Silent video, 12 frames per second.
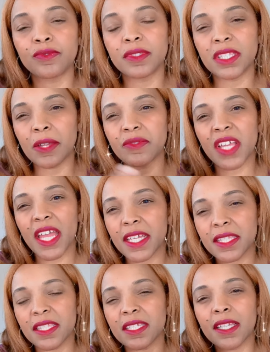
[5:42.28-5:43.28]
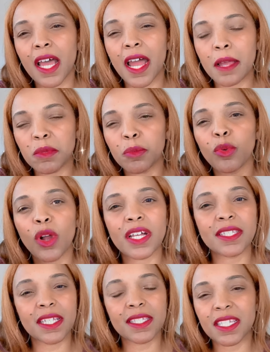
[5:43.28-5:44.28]
they've taken the time to
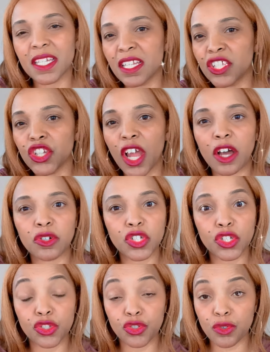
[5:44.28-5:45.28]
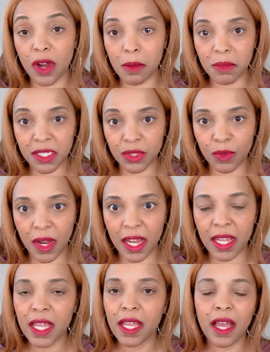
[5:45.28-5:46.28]
process any childhood traumas,
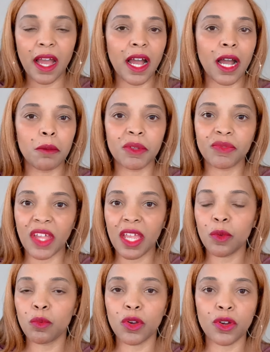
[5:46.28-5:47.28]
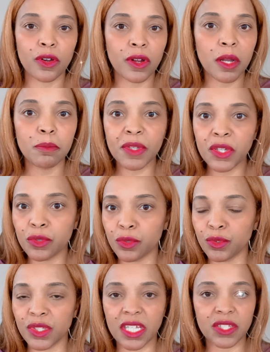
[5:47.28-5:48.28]
right? If they were
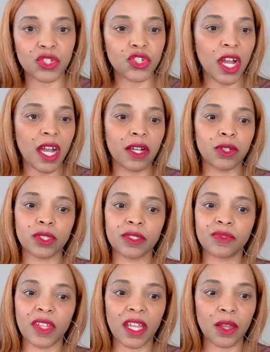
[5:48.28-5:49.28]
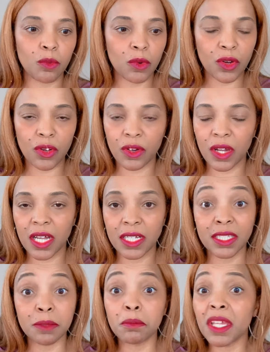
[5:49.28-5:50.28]
abused as a child, if they were
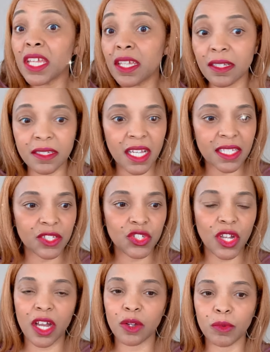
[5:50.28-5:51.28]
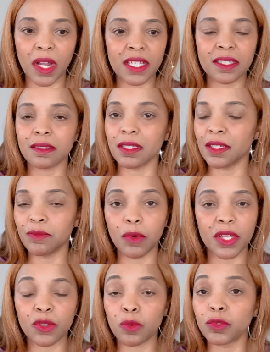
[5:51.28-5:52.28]
demeaned as a child, right?
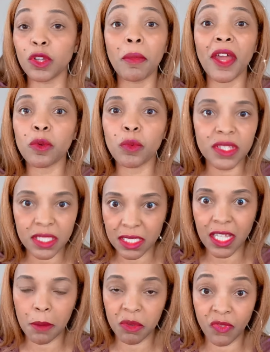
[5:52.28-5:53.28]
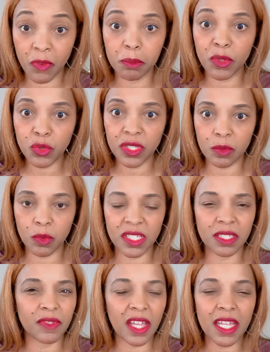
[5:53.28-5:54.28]
Whether no matter what the type of abuse it
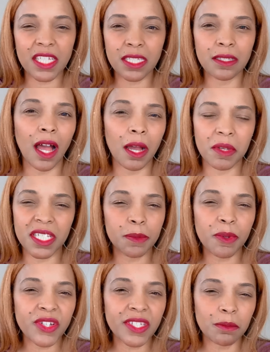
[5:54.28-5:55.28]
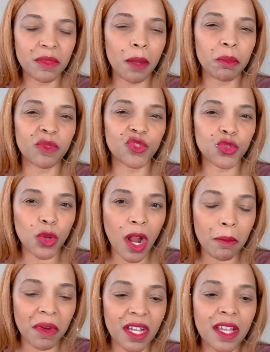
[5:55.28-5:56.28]
was, if they experienced some type of
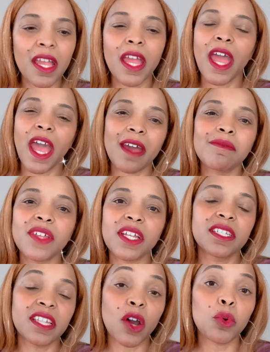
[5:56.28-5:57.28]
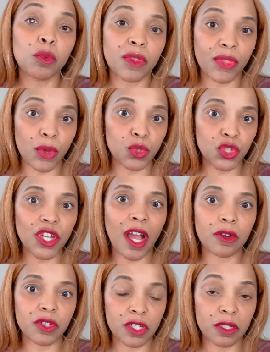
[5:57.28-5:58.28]
trauma, have they dealt with those
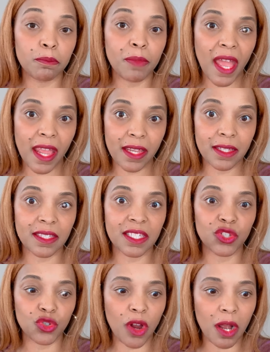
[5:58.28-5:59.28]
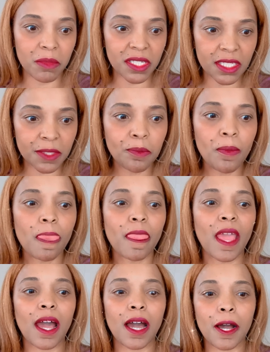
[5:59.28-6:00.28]
childhood pains and traumas?
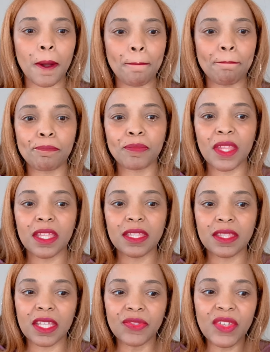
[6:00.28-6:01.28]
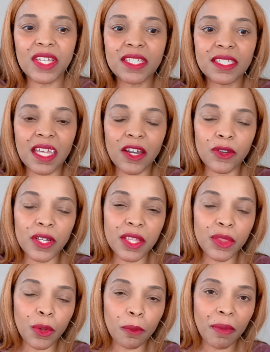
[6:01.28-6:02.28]
The things that are
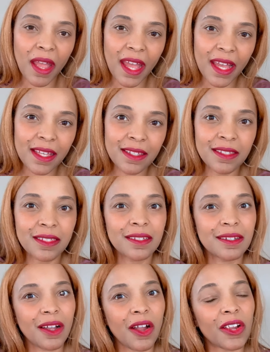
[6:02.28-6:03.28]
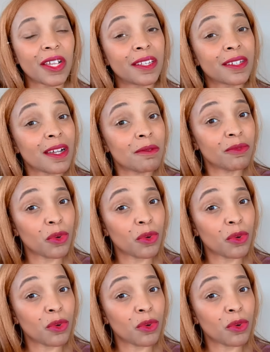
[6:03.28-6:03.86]
in their past are going to come